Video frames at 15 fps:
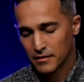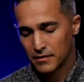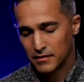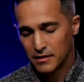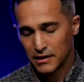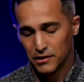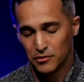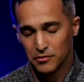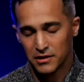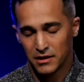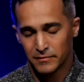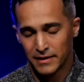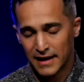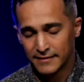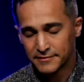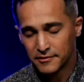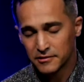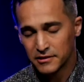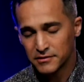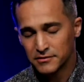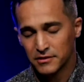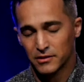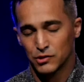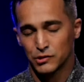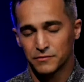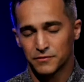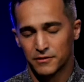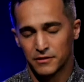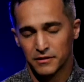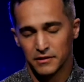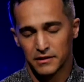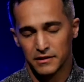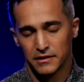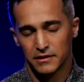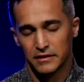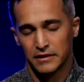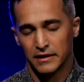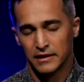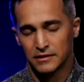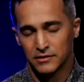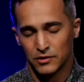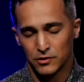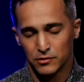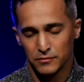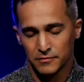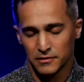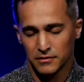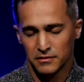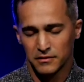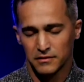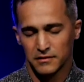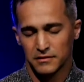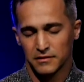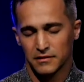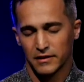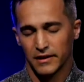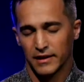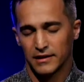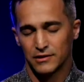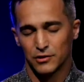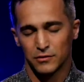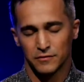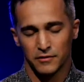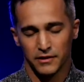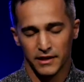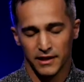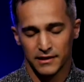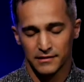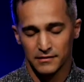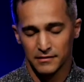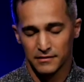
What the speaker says: Yet you come after us over and over and over again.